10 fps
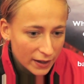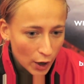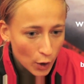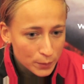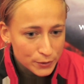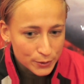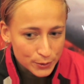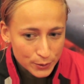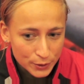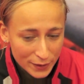And I hope
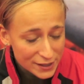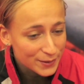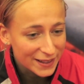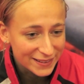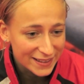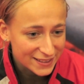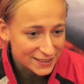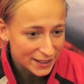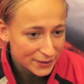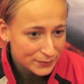to graduate next
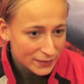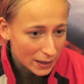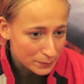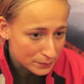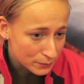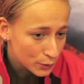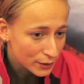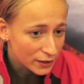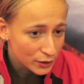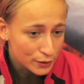year. I'm
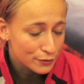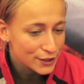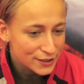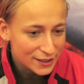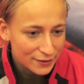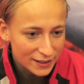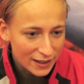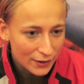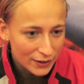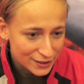doing the university right
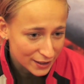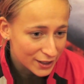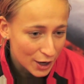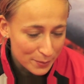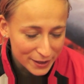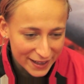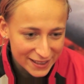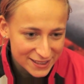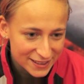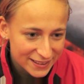now. I study
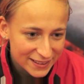communication.